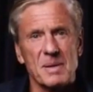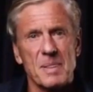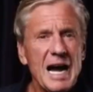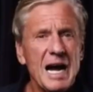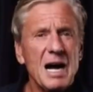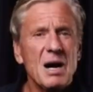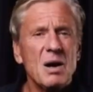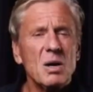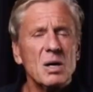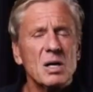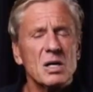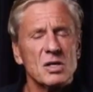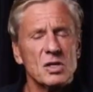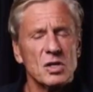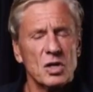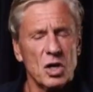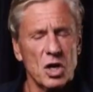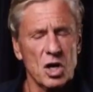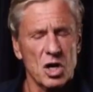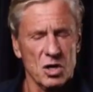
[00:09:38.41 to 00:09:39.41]
How
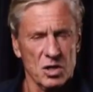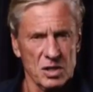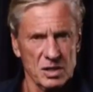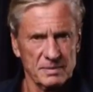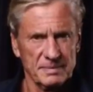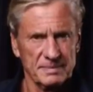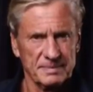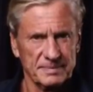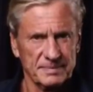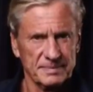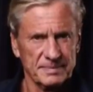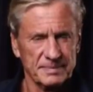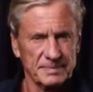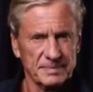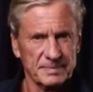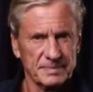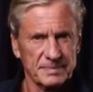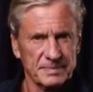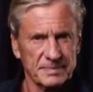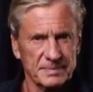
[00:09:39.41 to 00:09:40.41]
long
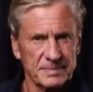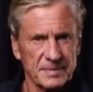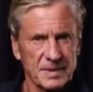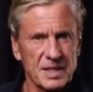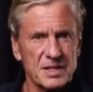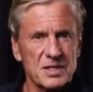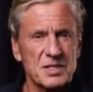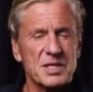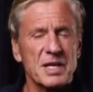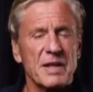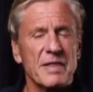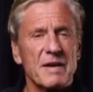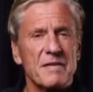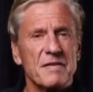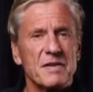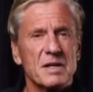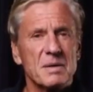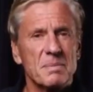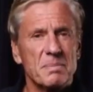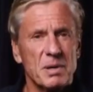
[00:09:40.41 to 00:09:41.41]
can South
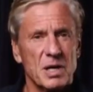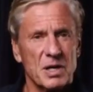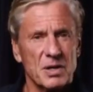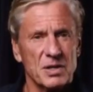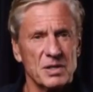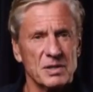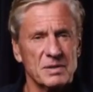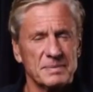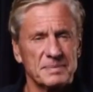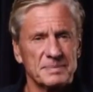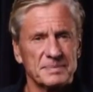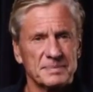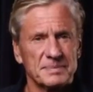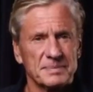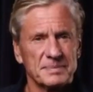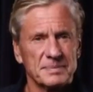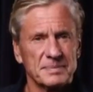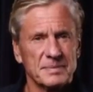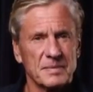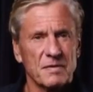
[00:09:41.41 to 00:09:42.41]
Africa borrow
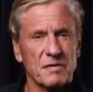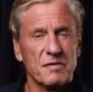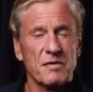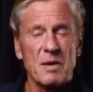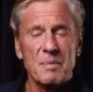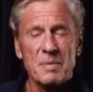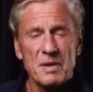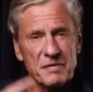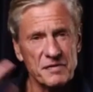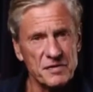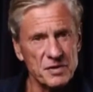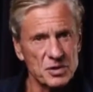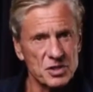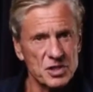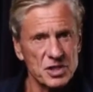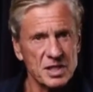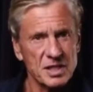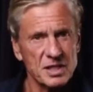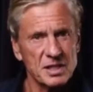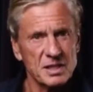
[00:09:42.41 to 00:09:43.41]
from the
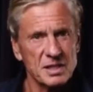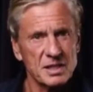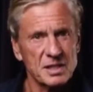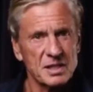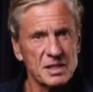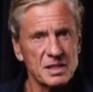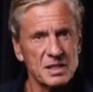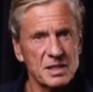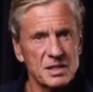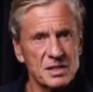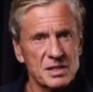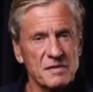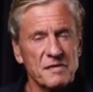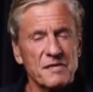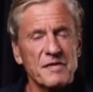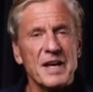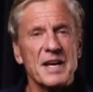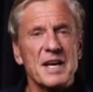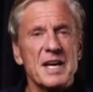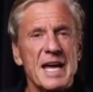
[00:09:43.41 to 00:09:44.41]
future to
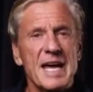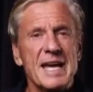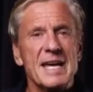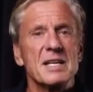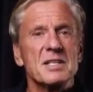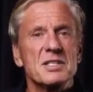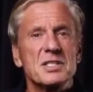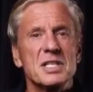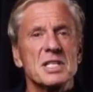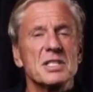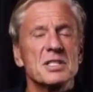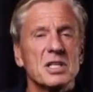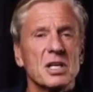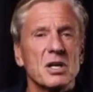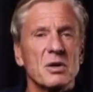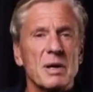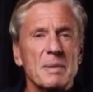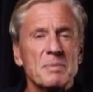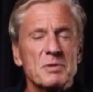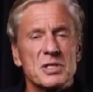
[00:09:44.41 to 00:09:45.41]
fund ANC's
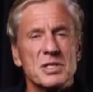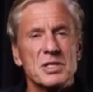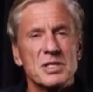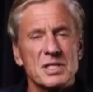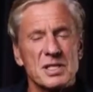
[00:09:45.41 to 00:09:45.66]
corruption